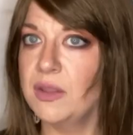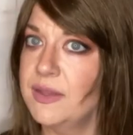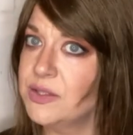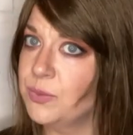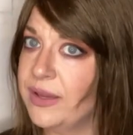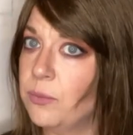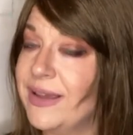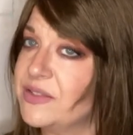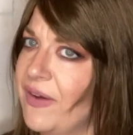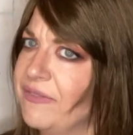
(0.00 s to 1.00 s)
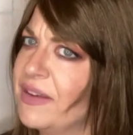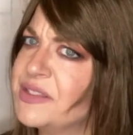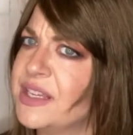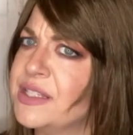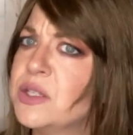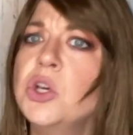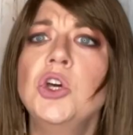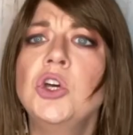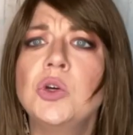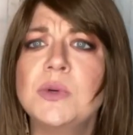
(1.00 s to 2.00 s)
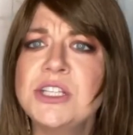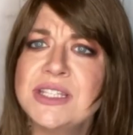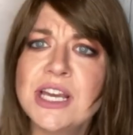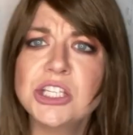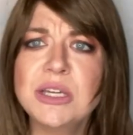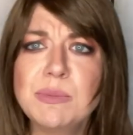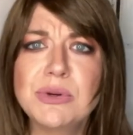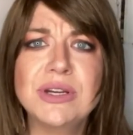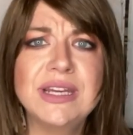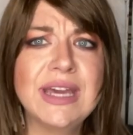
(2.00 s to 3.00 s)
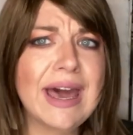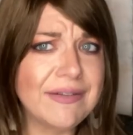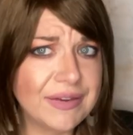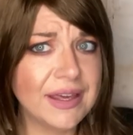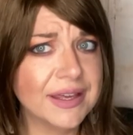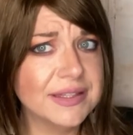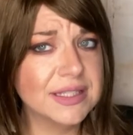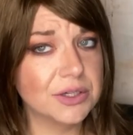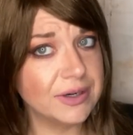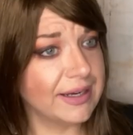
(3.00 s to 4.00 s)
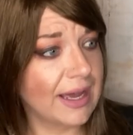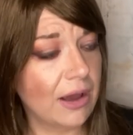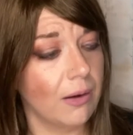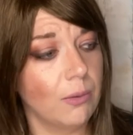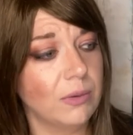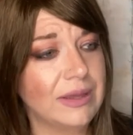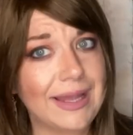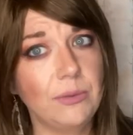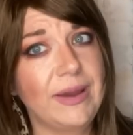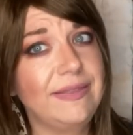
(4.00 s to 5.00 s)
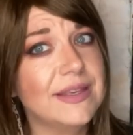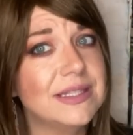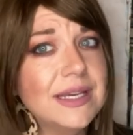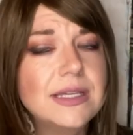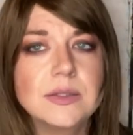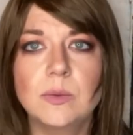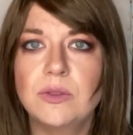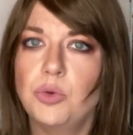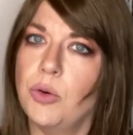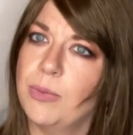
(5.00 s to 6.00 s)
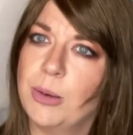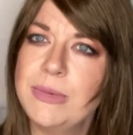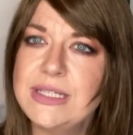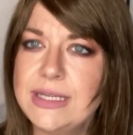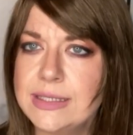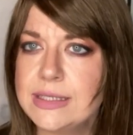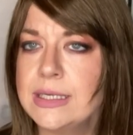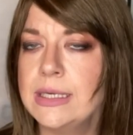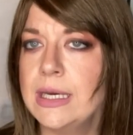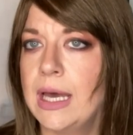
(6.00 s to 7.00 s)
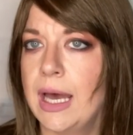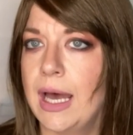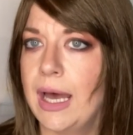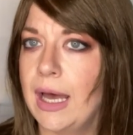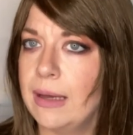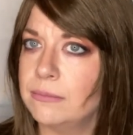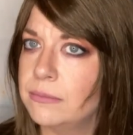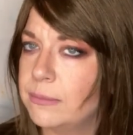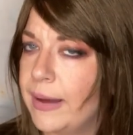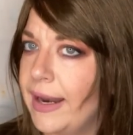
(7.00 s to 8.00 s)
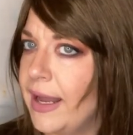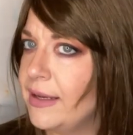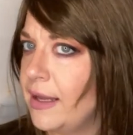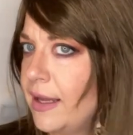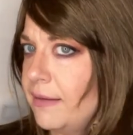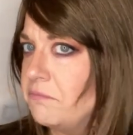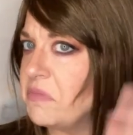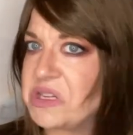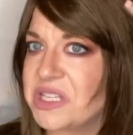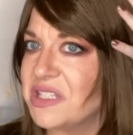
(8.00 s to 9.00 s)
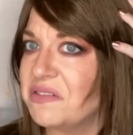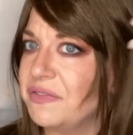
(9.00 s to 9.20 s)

This wig weighs five ounces which is actually pretty heavy considering how lightweight this is with no permatease, um, but it, it doesn't